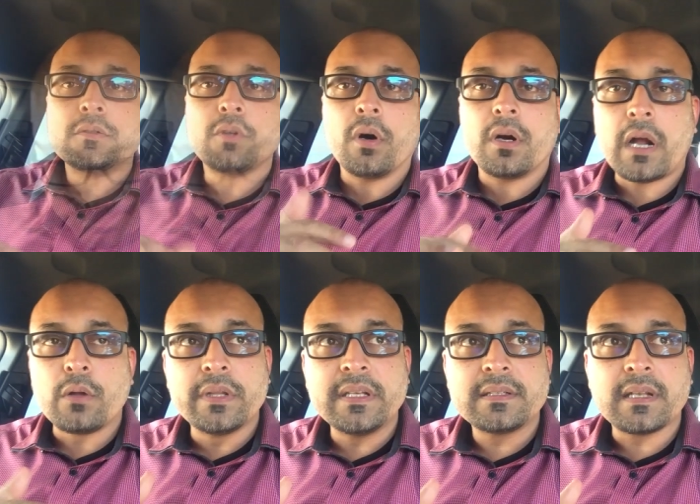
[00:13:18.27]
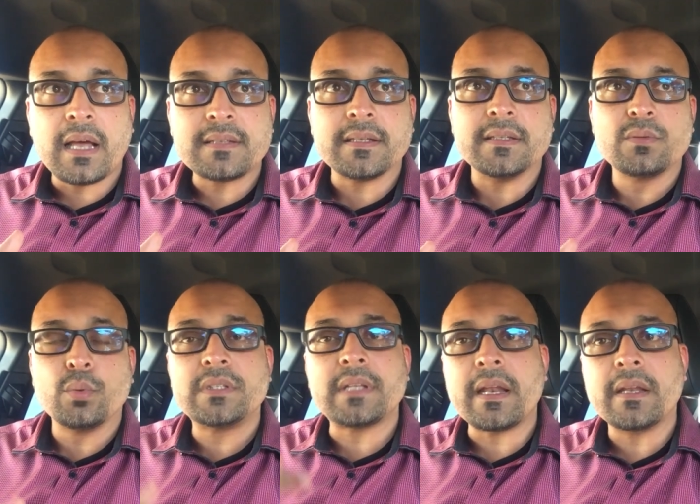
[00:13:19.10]
So around these classes,
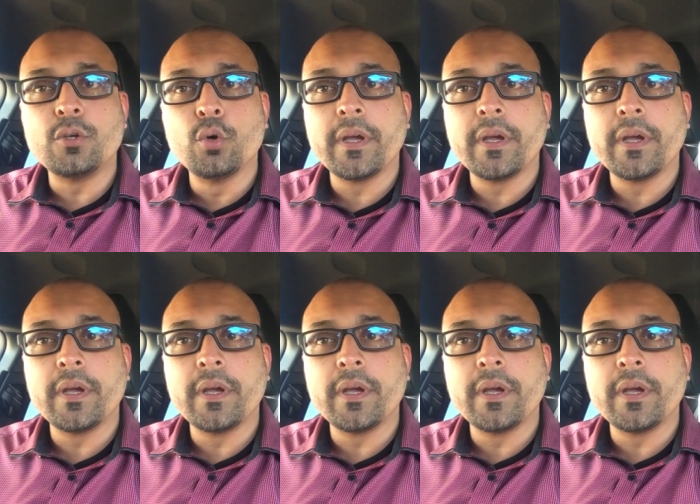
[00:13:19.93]
we started